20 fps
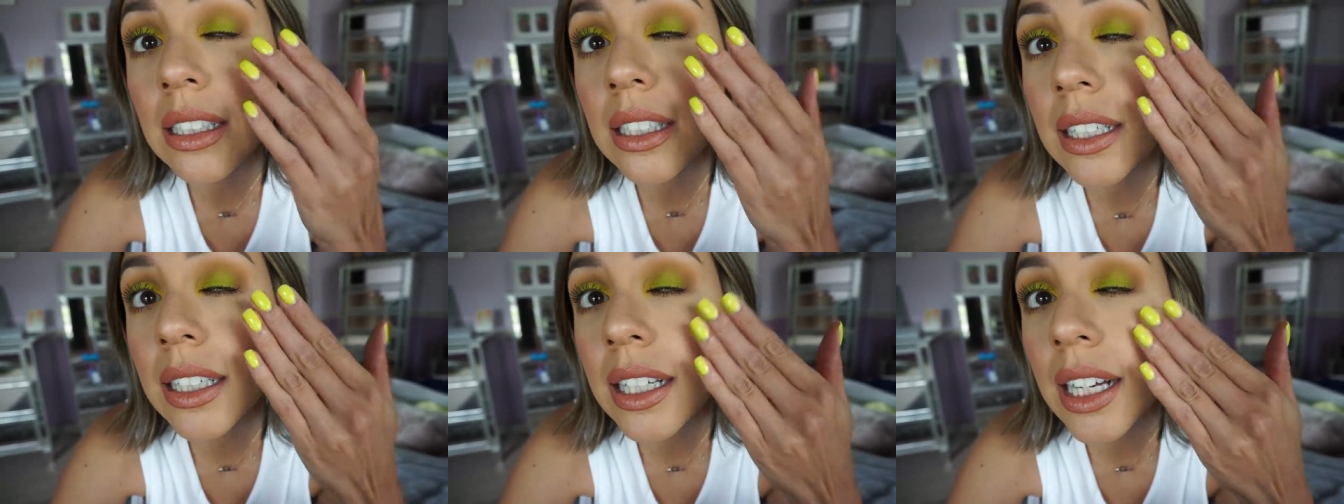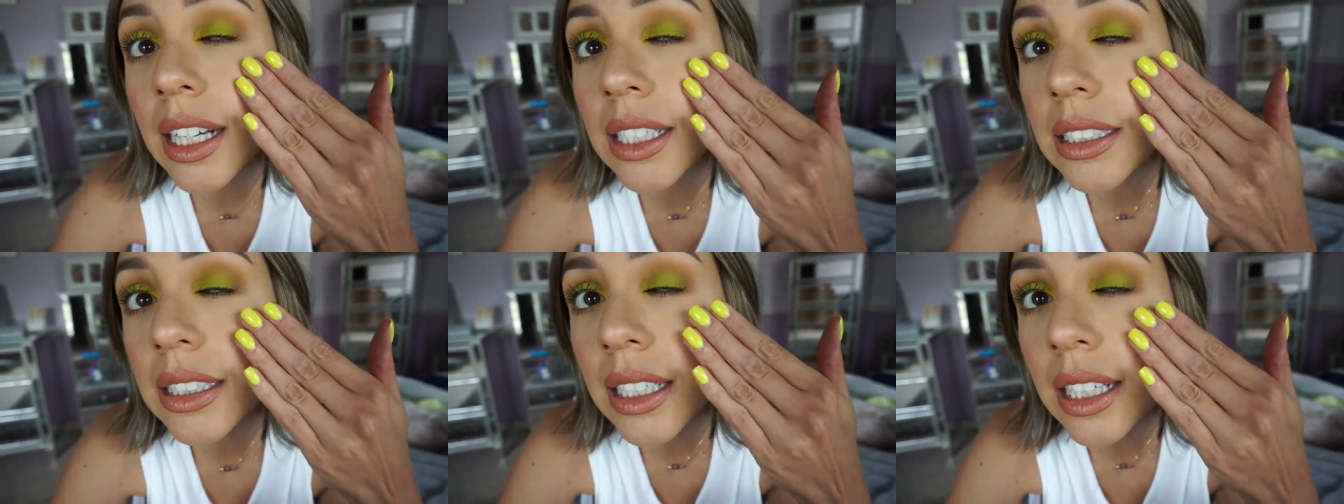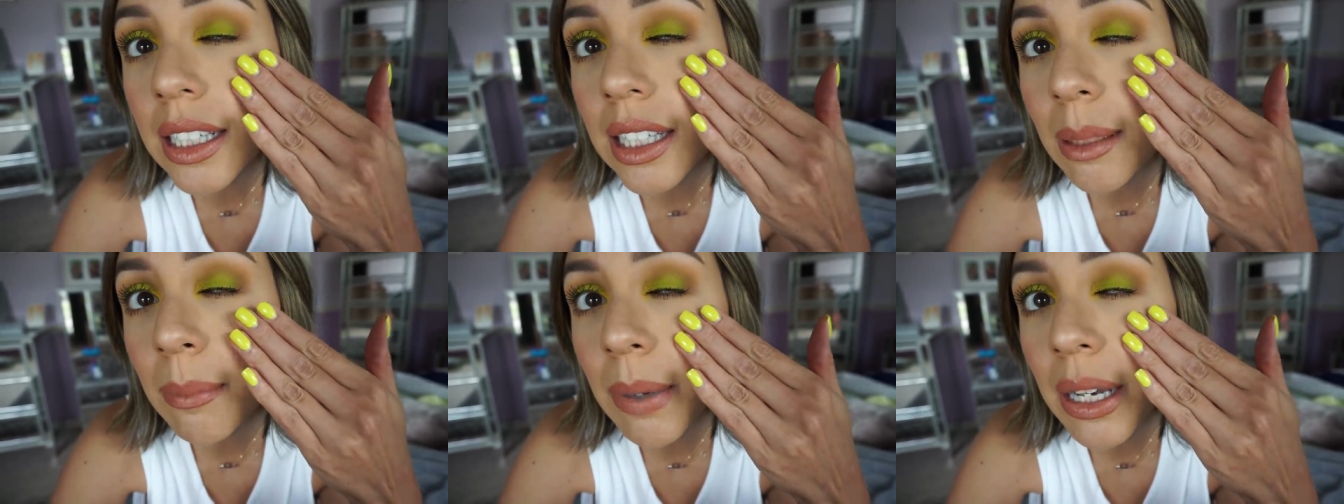Look, it
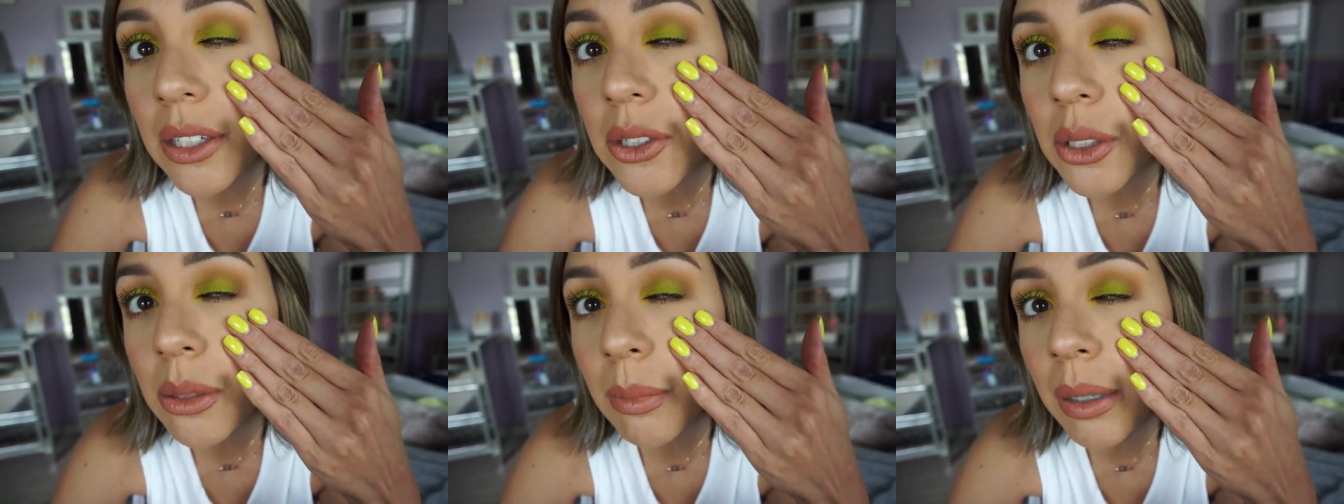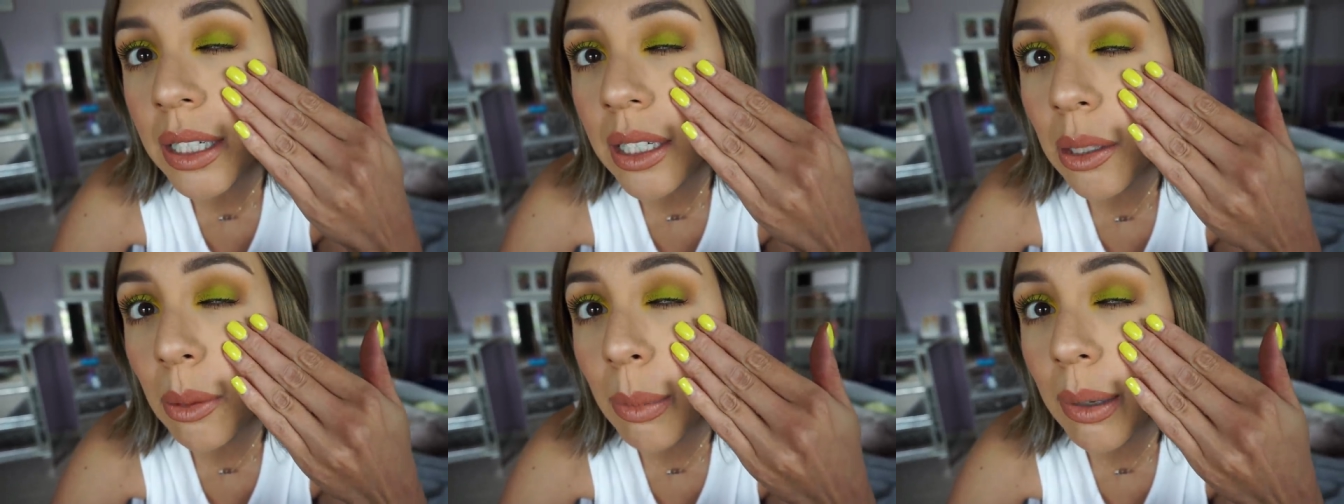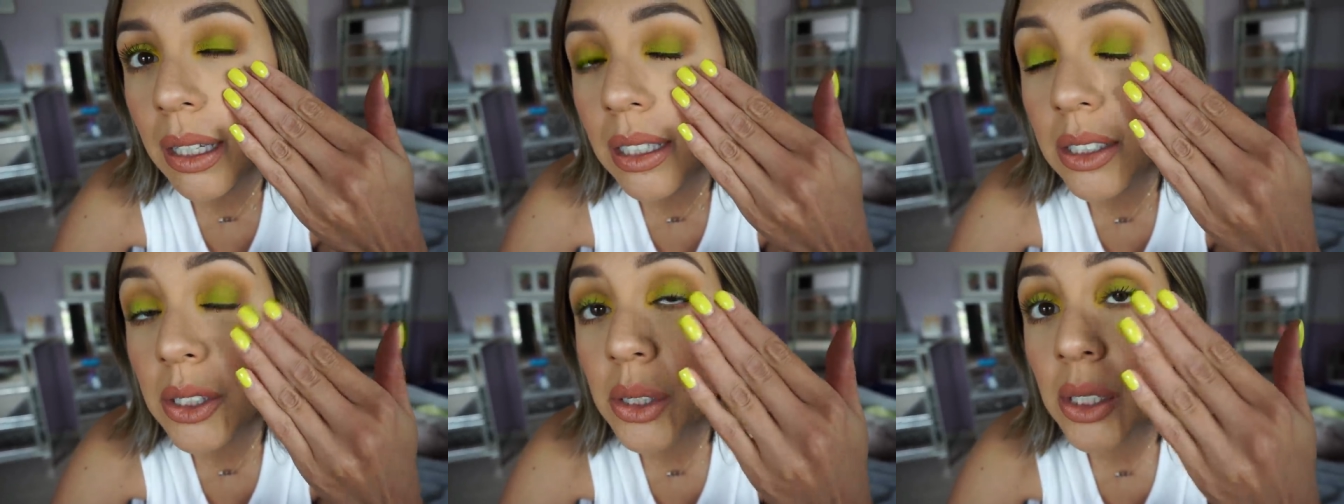accidentally matches my nail
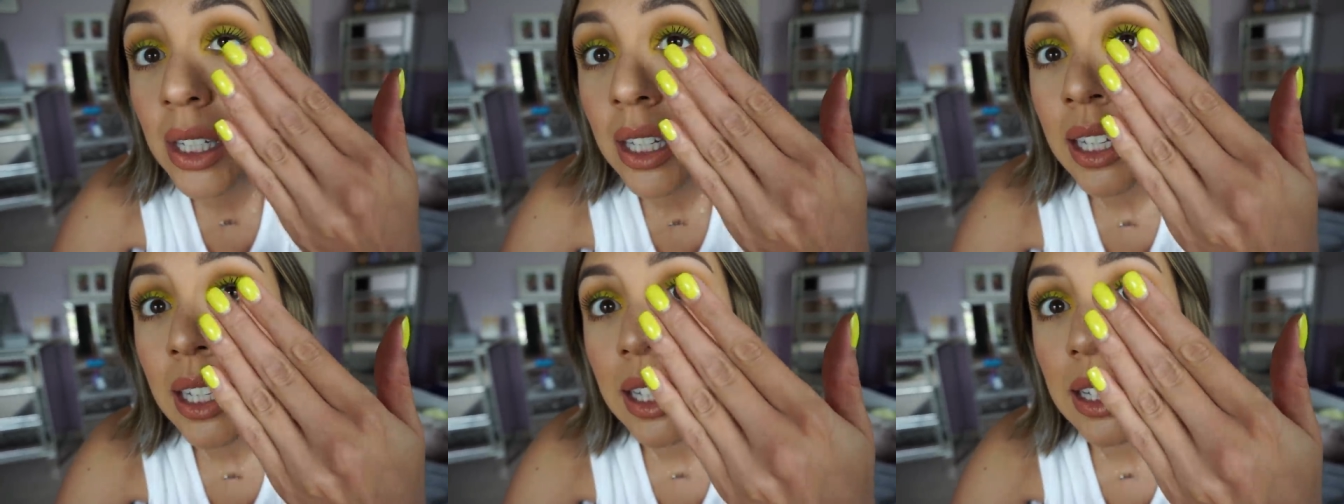polish.